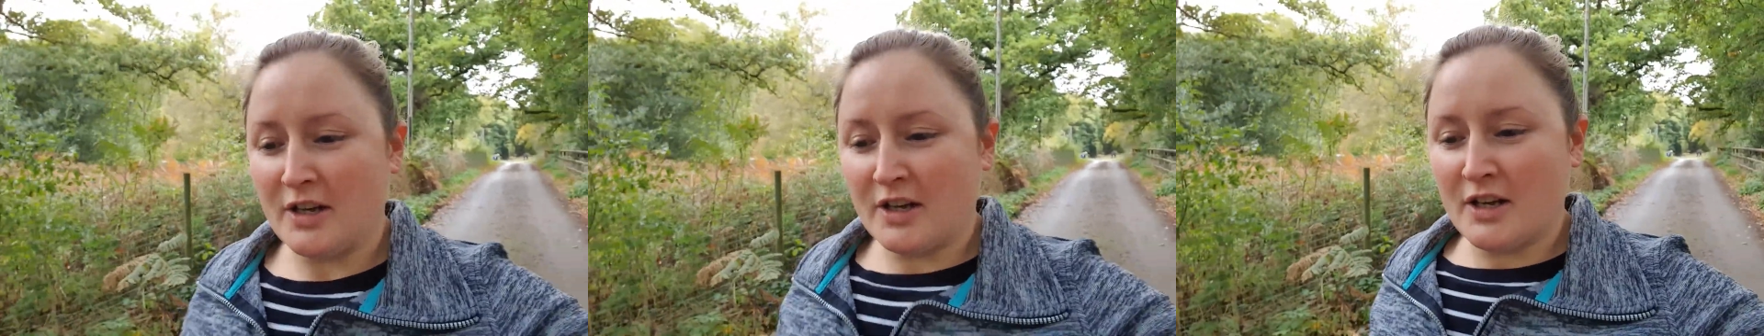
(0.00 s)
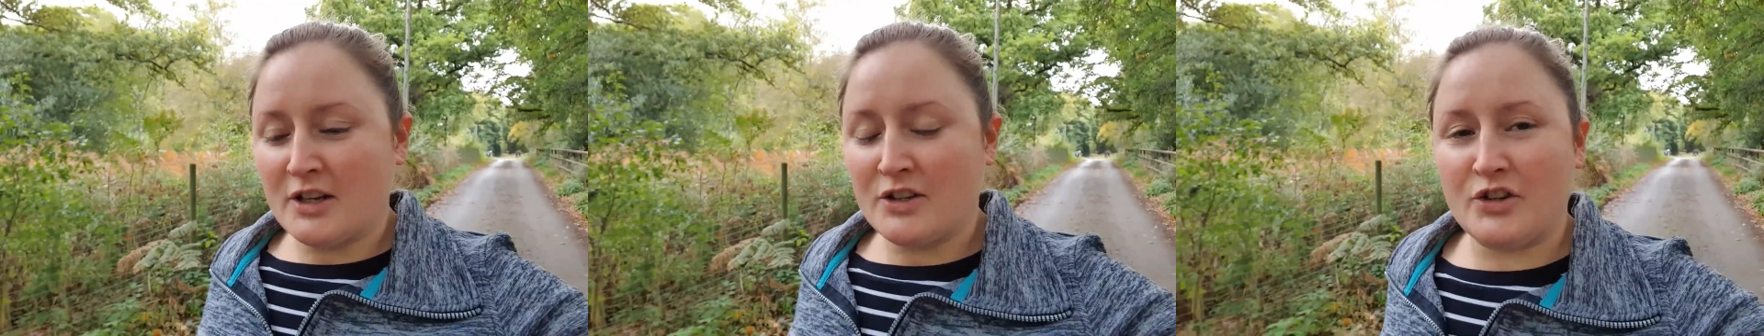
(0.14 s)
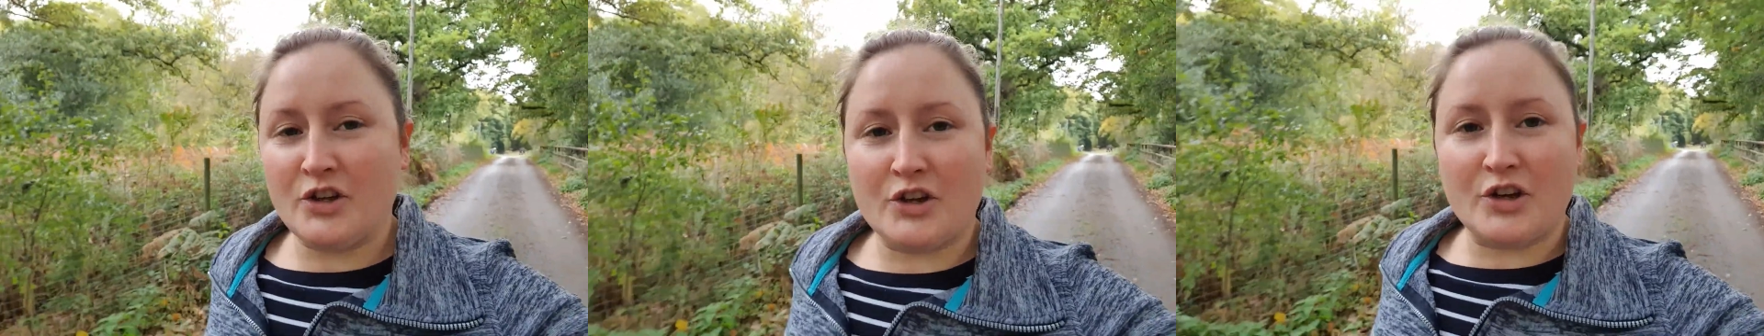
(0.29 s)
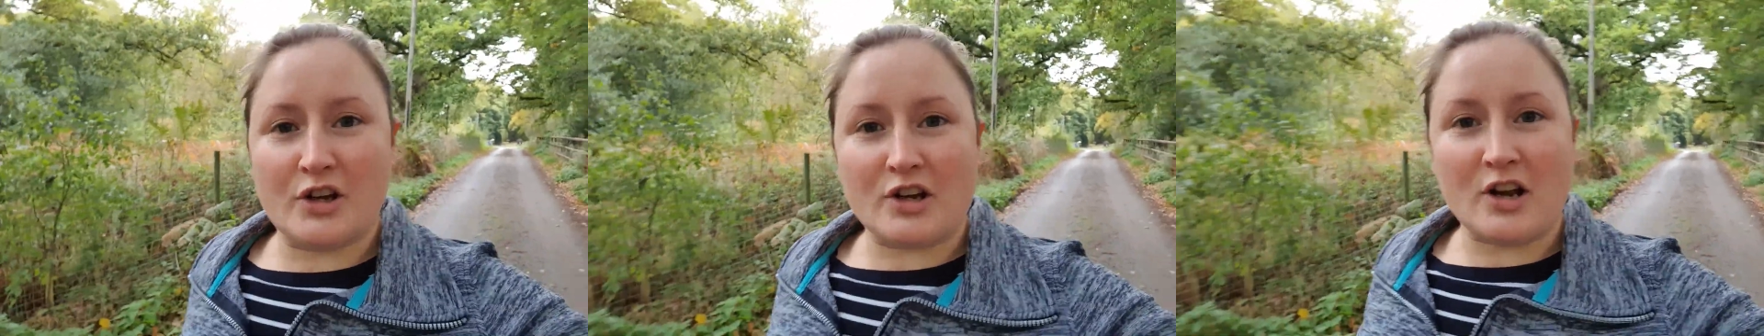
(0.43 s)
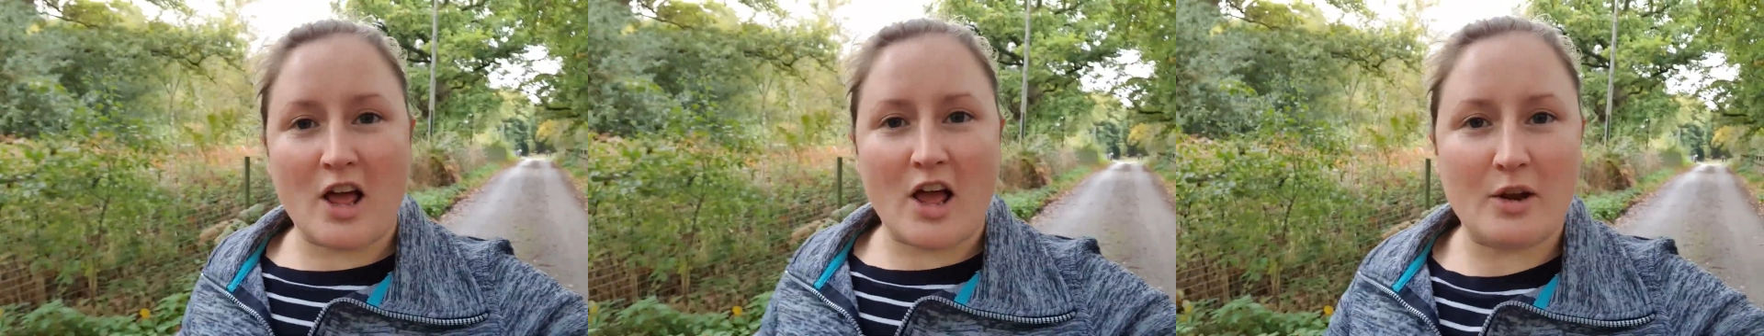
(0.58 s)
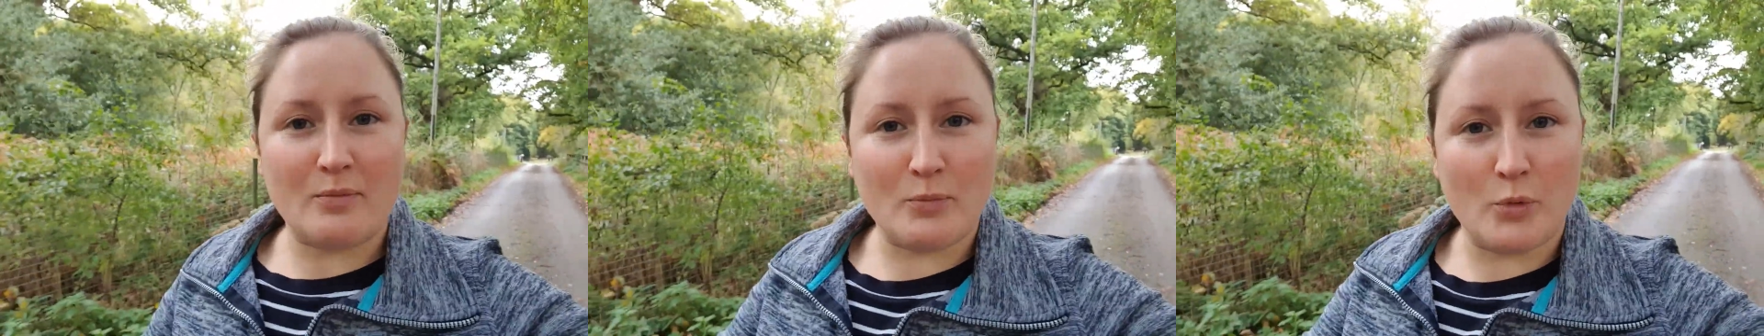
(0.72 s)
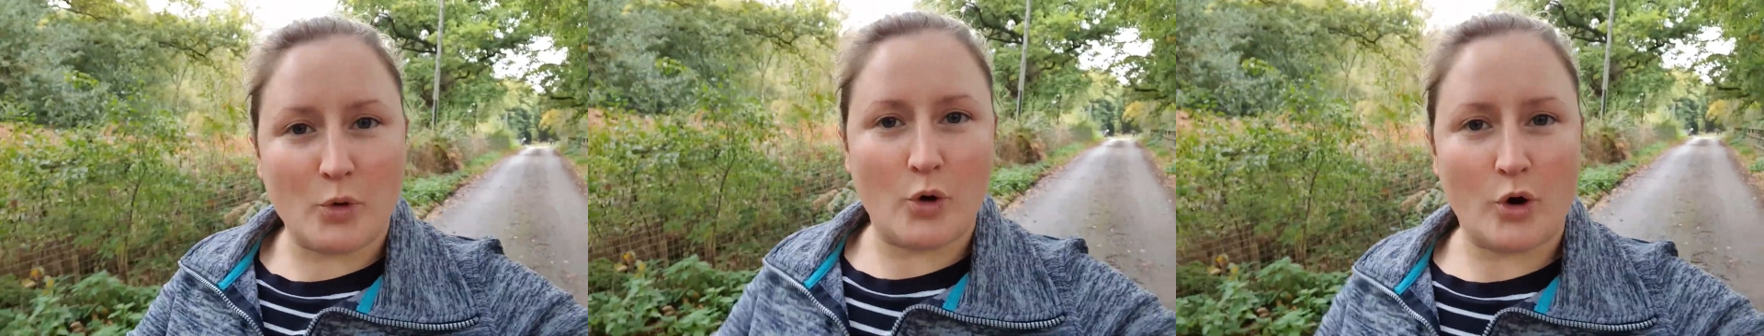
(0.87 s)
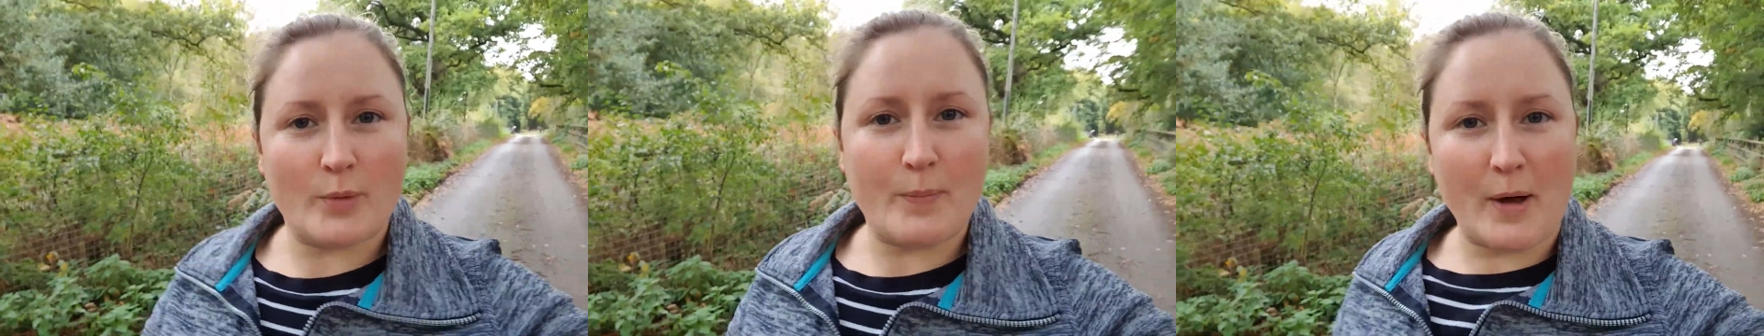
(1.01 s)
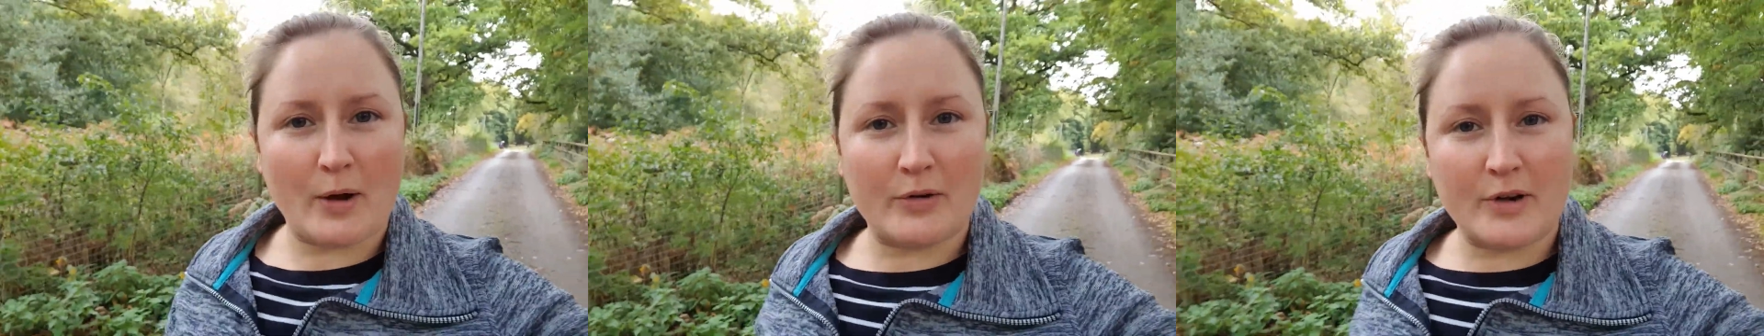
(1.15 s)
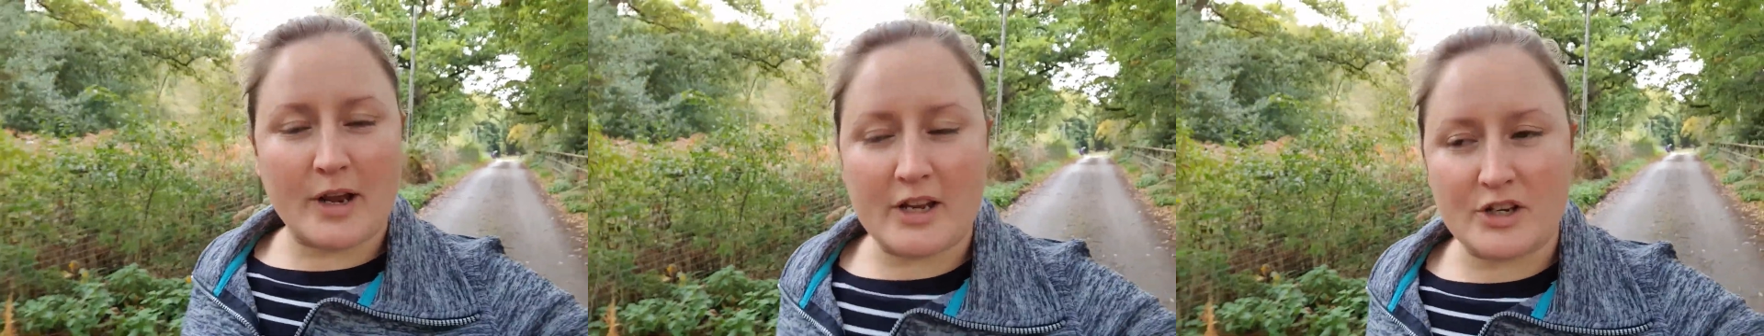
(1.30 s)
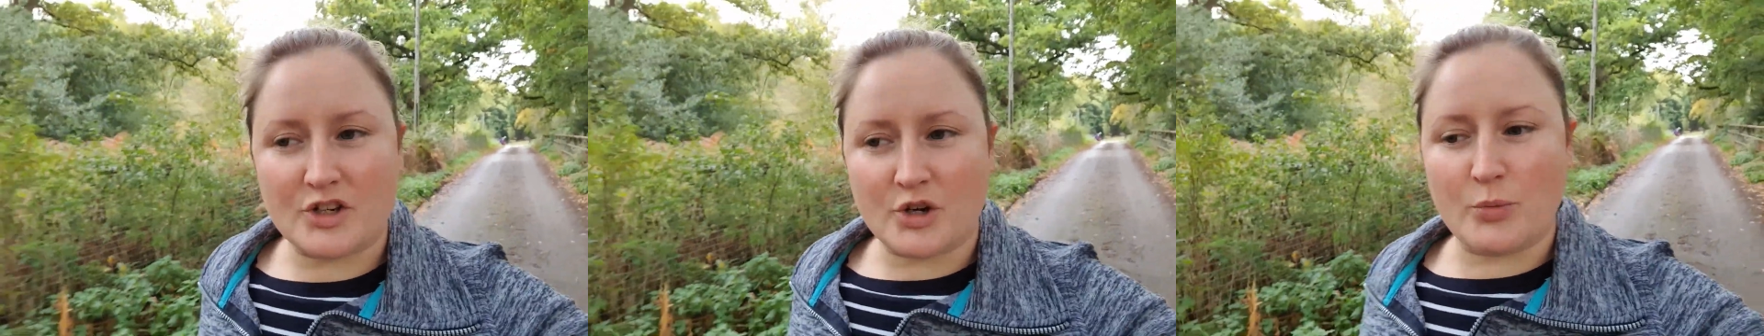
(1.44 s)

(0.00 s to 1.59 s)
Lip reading: so you can learn more about nature,